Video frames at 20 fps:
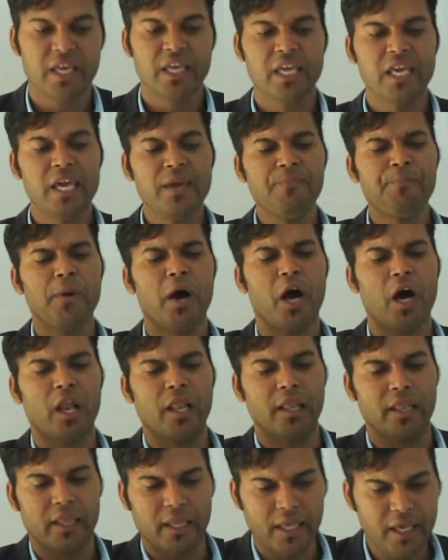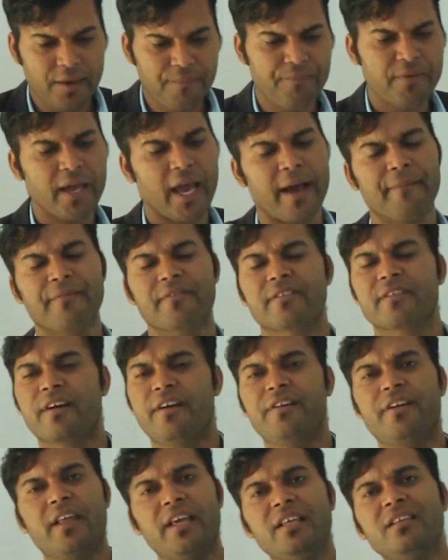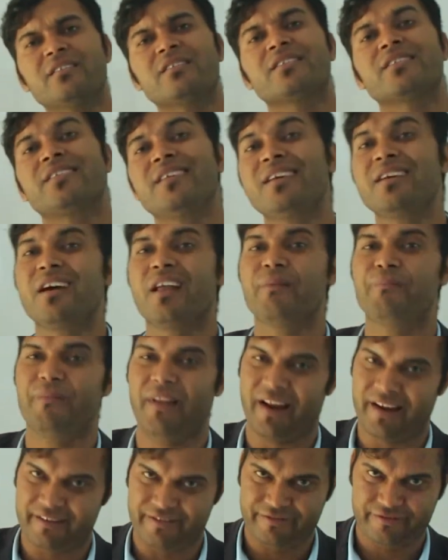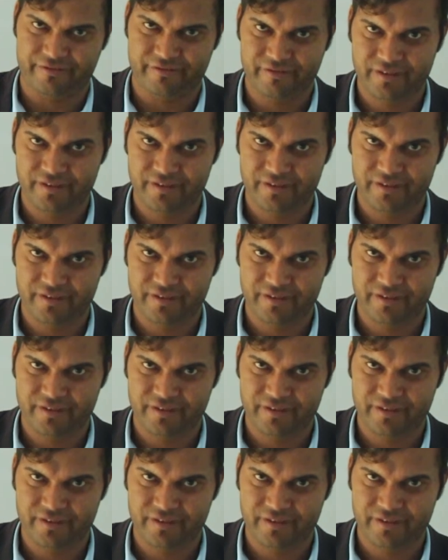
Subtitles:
If a leaf contains a single blade,